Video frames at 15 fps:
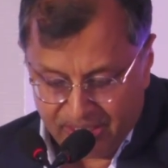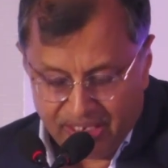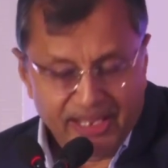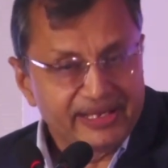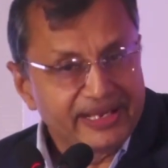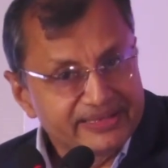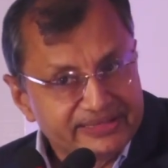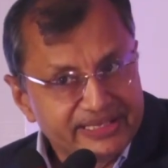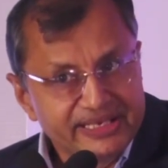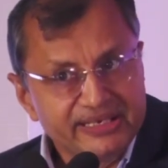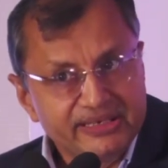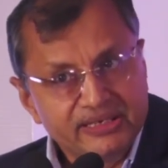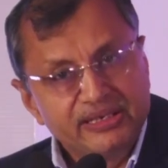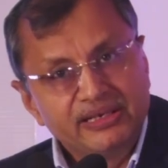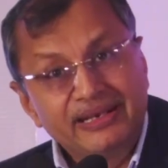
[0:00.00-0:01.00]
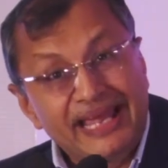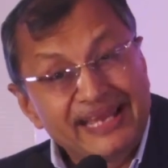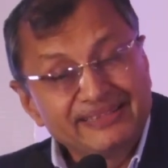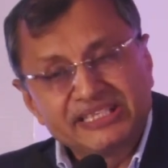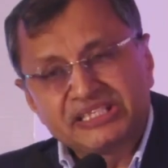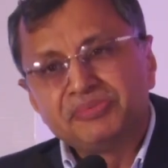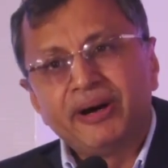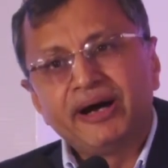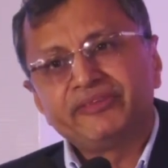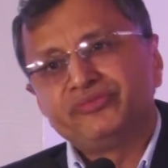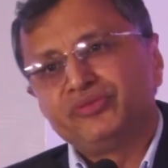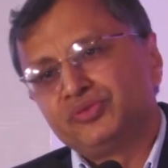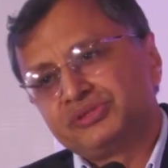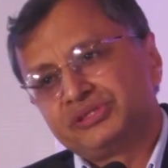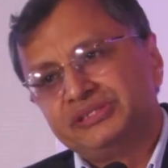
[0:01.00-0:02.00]
And I think like the
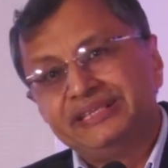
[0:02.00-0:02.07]
smartphones,